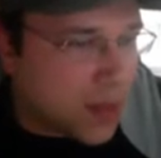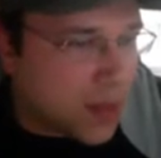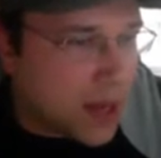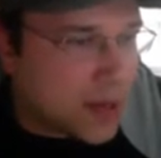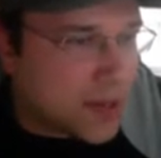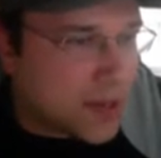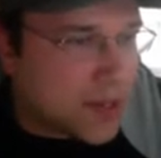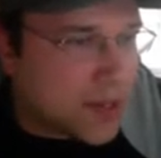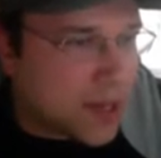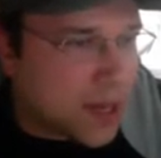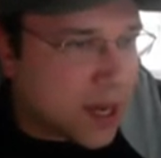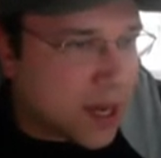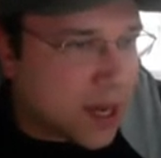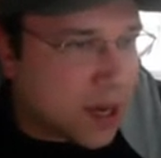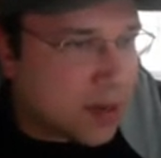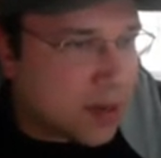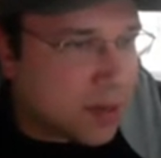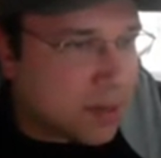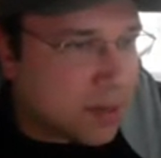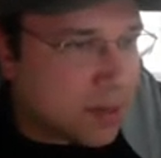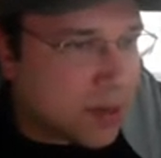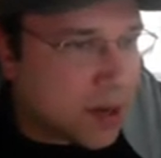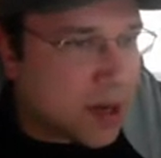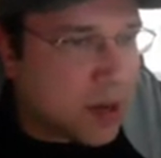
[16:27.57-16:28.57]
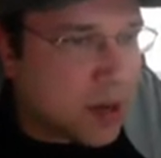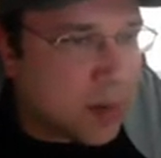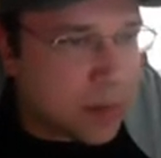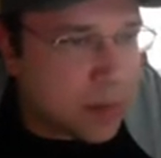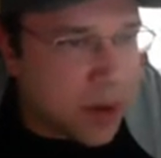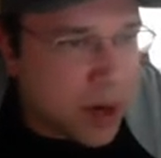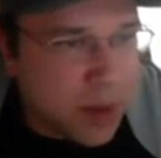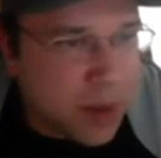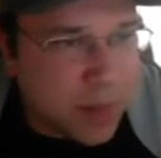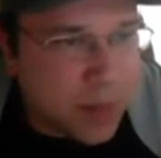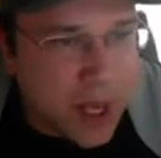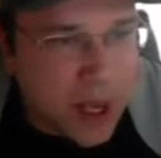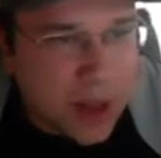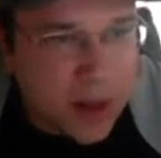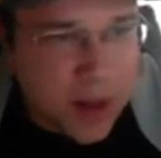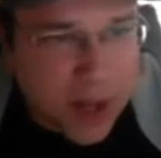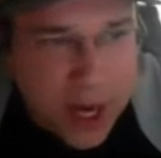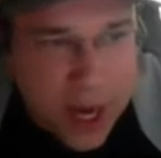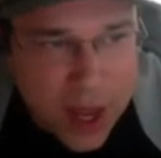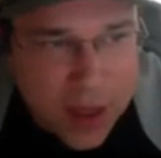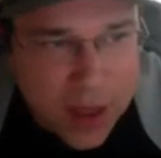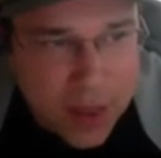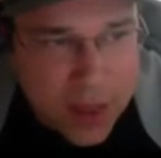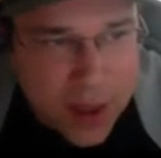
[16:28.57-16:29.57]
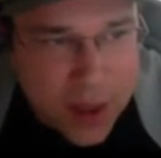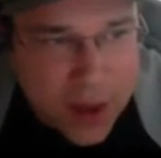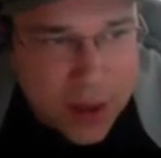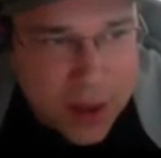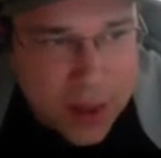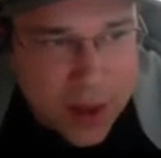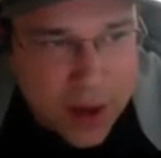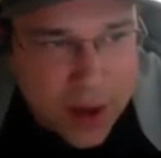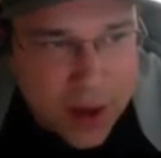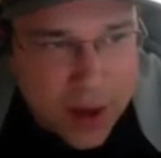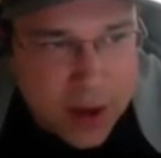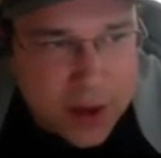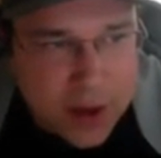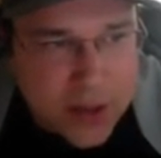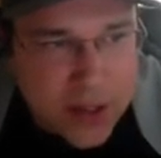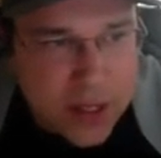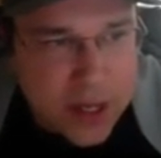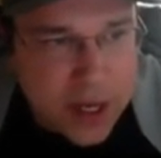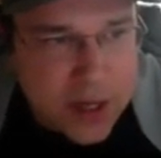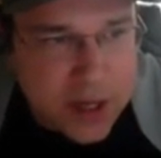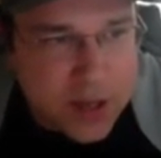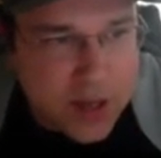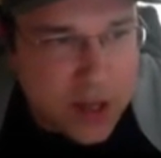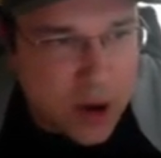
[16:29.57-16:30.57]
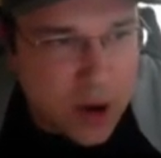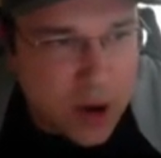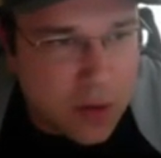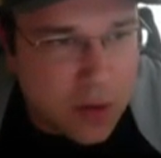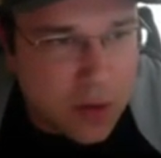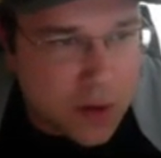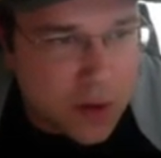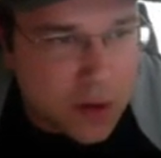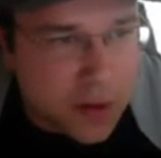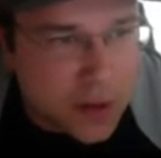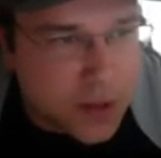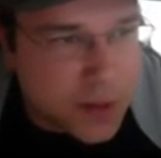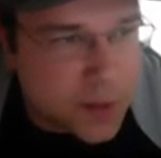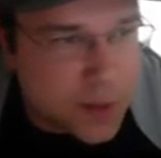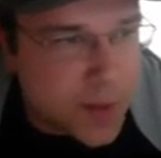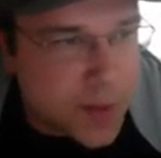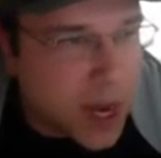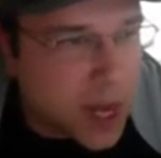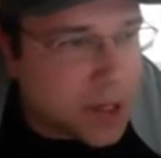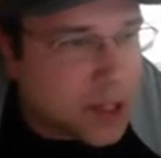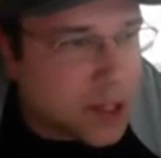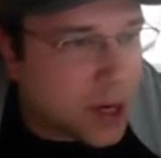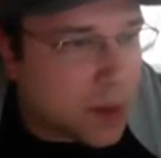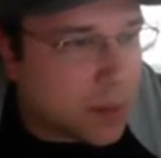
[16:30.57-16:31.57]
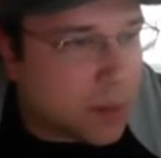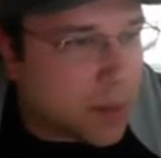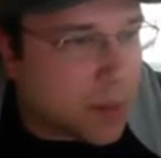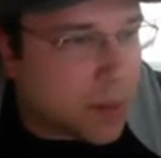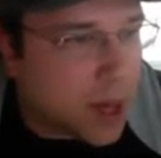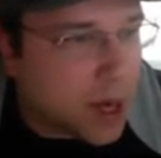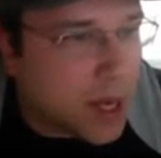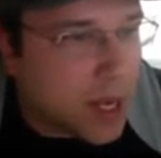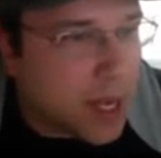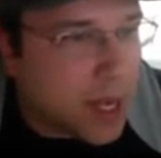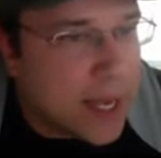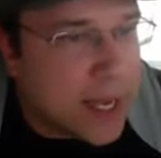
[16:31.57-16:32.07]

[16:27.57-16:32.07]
that's pretty appealing, I think, there is the over in this matchup. But